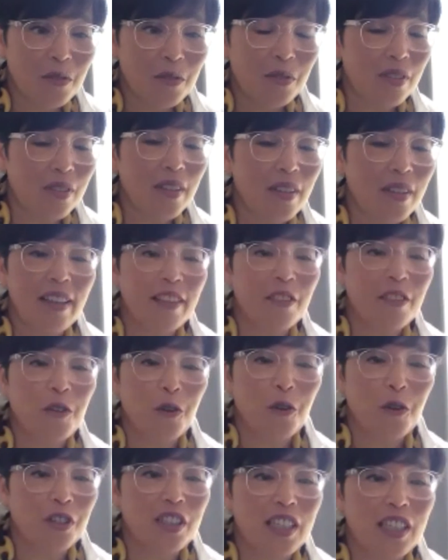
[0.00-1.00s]
said, your
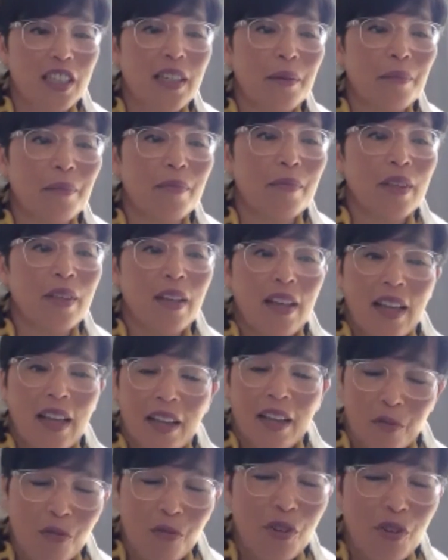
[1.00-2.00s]
team
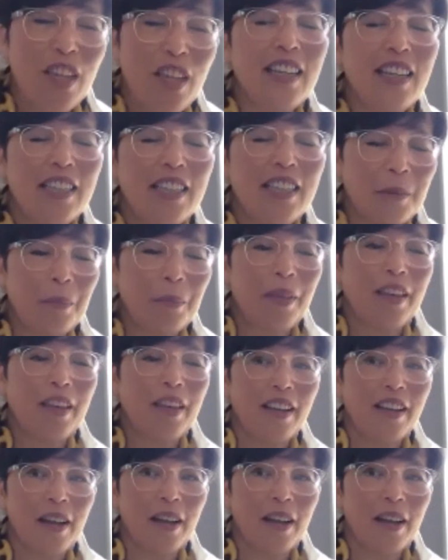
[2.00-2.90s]
really speeding up